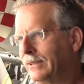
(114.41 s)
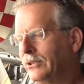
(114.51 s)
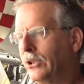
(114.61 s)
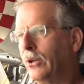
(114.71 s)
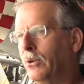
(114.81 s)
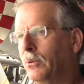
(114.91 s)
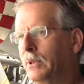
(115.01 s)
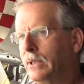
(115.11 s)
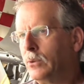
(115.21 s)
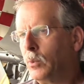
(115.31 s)
So
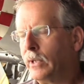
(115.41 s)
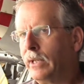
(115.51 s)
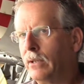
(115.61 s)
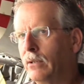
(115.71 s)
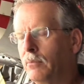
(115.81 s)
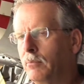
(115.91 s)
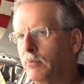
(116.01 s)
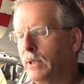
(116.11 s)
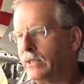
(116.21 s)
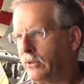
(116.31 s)
we're here
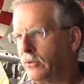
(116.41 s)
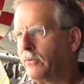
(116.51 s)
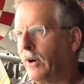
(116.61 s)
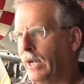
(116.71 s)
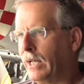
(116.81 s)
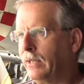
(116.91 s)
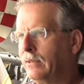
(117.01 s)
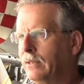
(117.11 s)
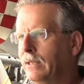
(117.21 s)
Monday through Friday,